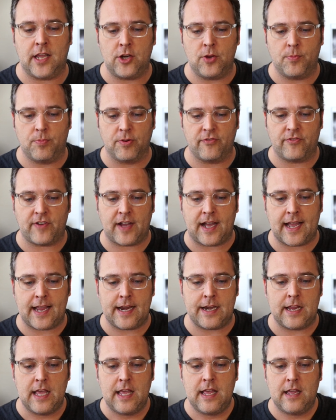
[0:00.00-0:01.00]
and you
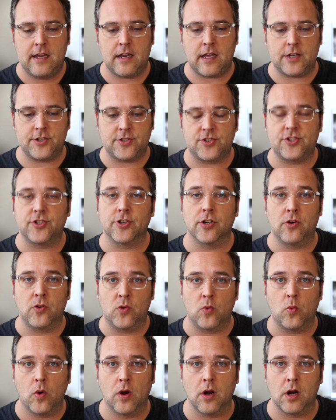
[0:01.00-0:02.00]
provide not just your
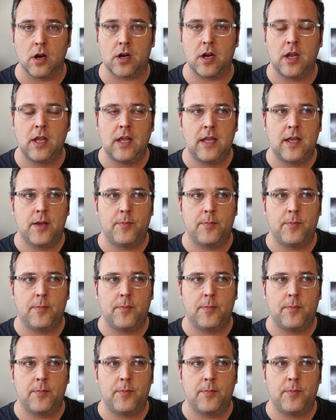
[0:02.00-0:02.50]
own work,